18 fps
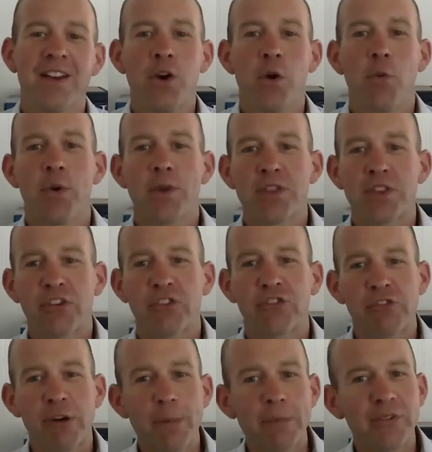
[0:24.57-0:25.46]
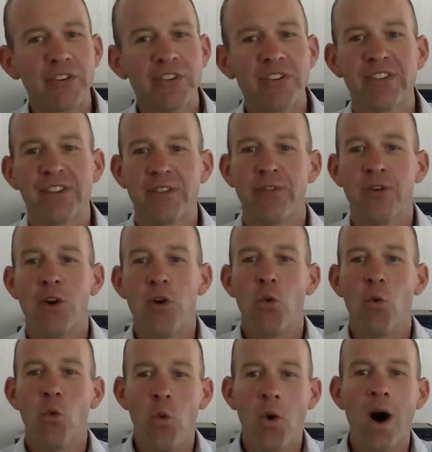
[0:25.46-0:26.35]
with descriptions of
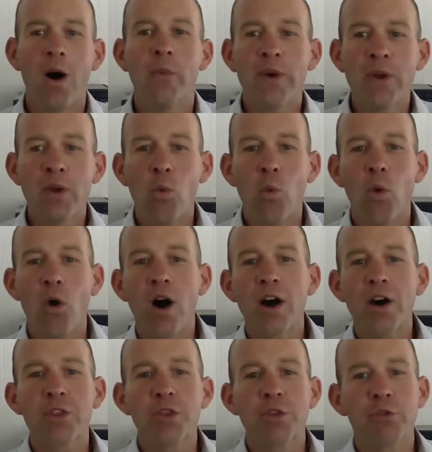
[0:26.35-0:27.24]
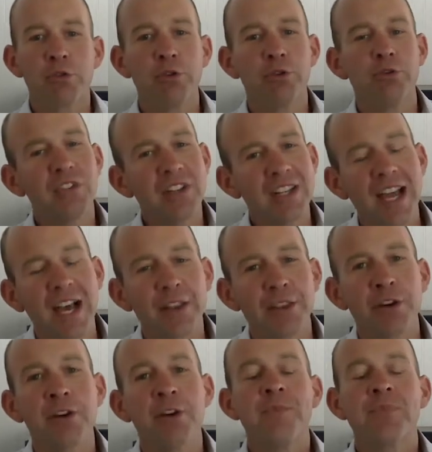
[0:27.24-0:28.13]
what we walk through
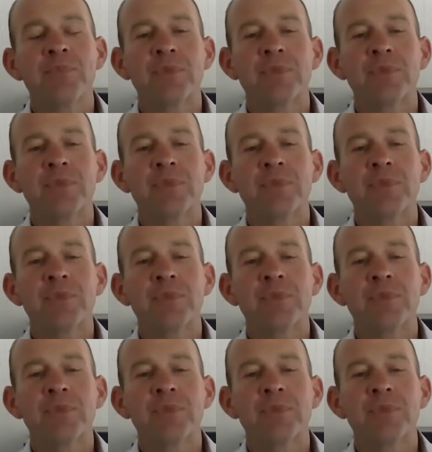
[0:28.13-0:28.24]
together